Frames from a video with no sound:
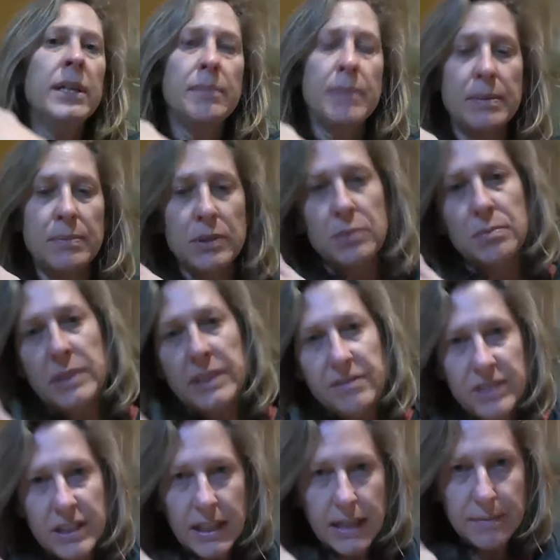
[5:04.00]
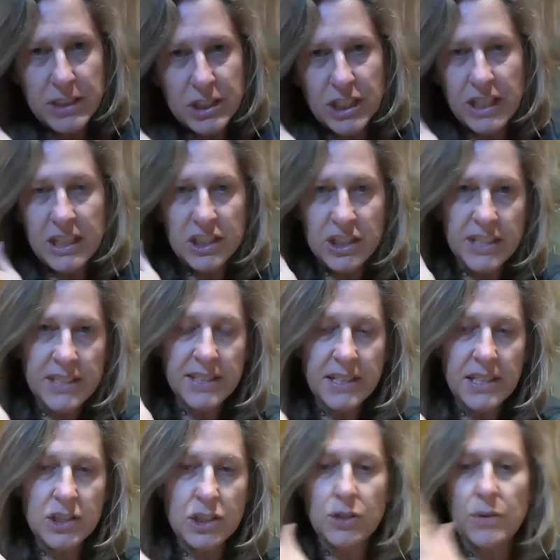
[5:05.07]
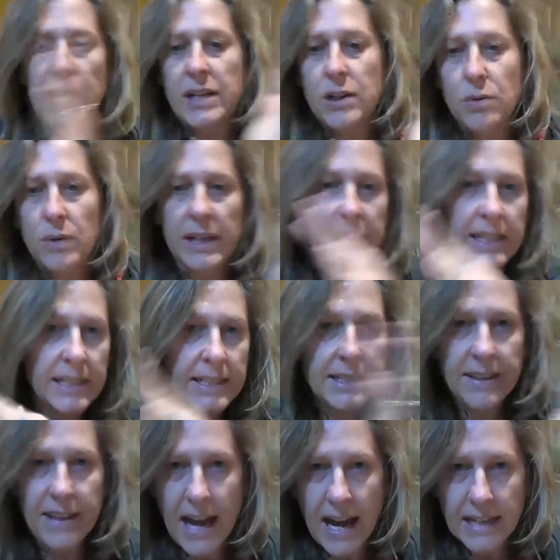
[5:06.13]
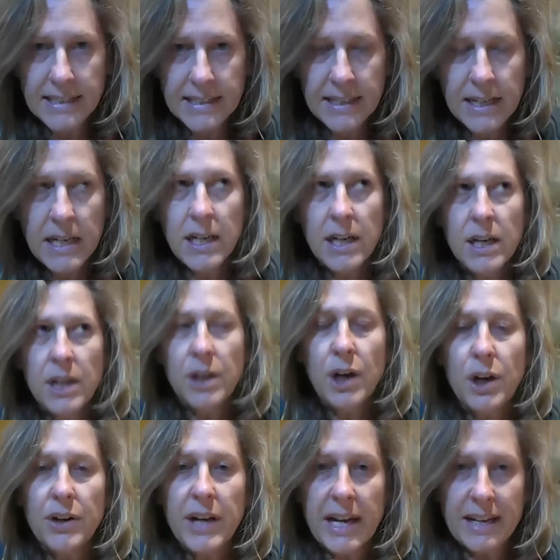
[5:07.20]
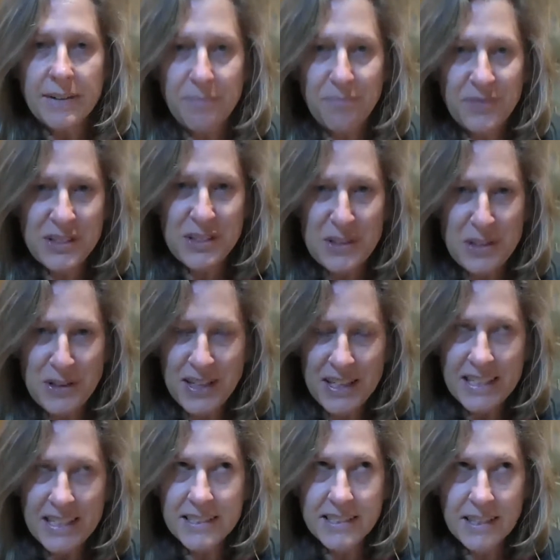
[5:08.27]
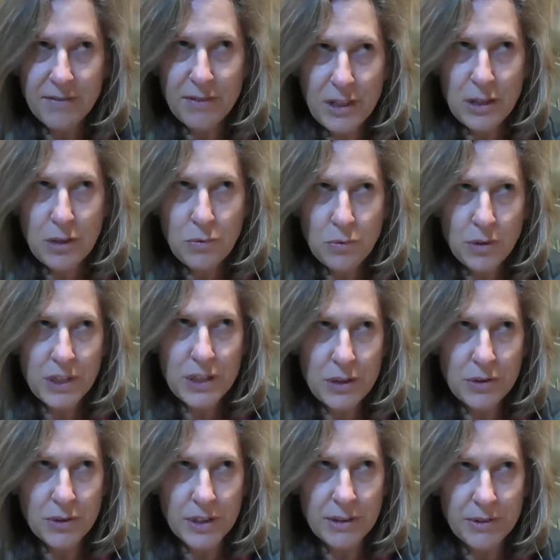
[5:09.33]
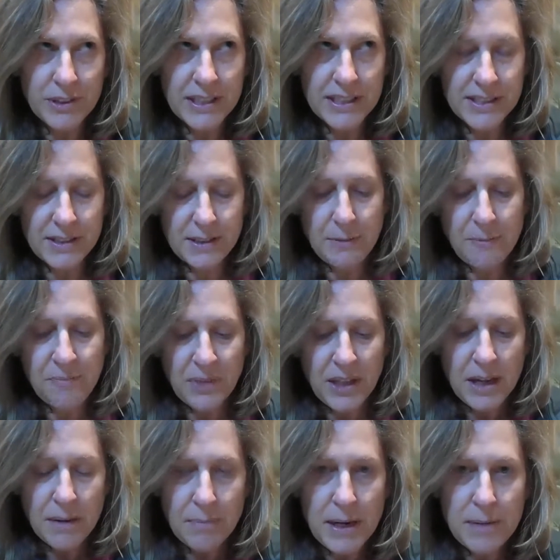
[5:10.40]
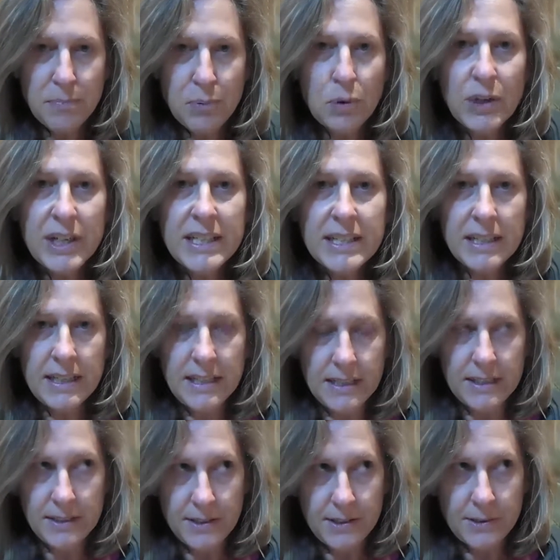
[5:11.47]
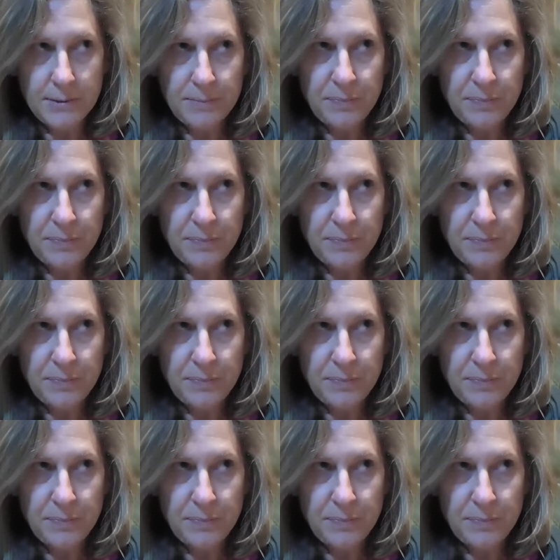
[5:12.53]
people who believe climate change is an issue. I don't want to get into that. Okay, so you're thinking, Stephanie, where are you going with this? My point is,